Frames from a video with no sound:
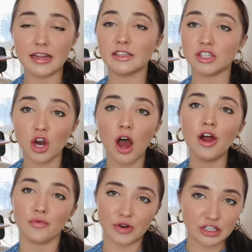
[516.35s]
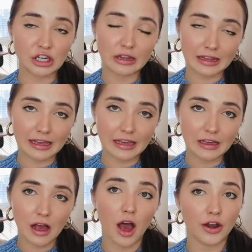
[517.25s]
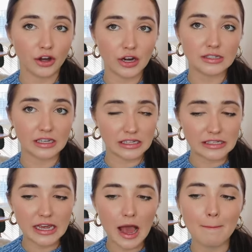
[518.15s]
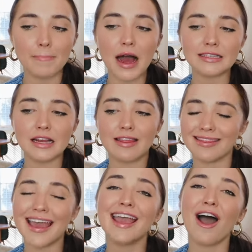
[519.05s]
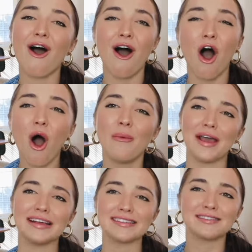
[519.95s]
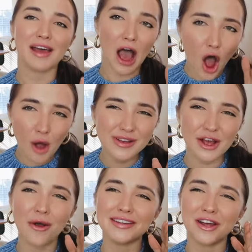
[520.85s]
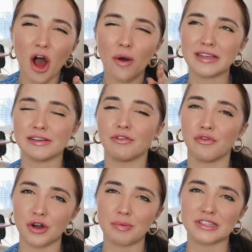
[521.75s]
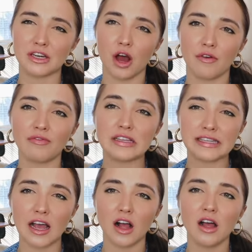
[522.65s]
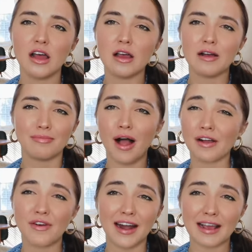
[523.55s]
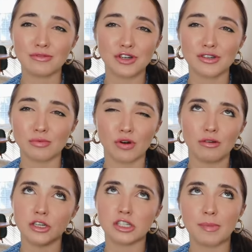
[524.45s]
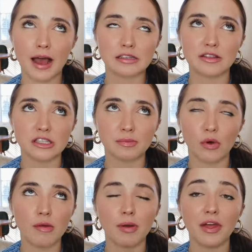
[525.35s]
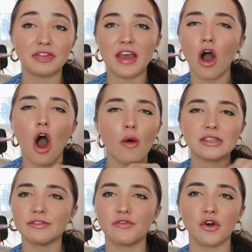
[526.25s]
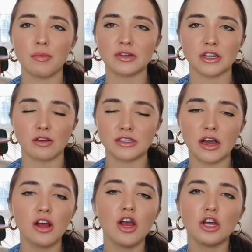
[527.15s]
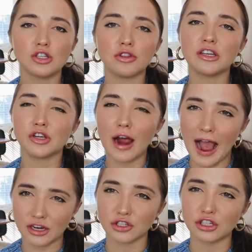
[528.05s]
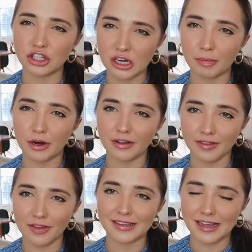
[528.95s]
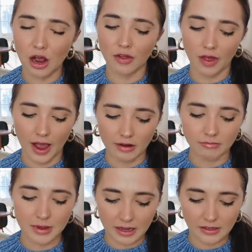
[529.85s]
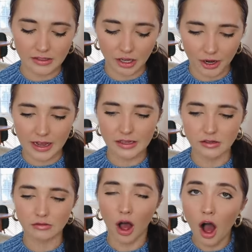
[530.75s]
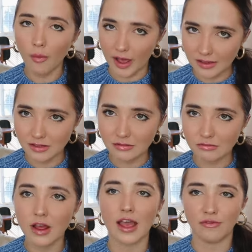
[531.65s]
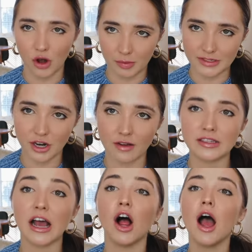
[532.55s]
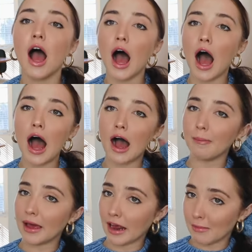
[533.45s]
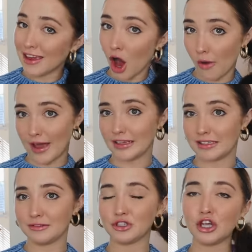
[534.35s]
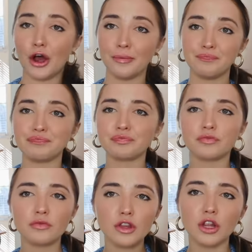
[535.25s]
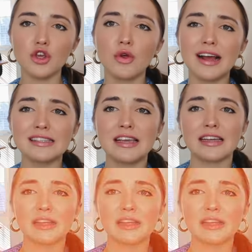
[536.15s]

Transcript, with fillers: it's not originally under 60, but they always always, always, always have a 40% off sale. Black Friday, I'm sure, is more, which is past at this point, but like they always have a 40% off sale, so things are actually cheaper than they say online because there is always a 40% off sale. Um, and I mean always. So you guys can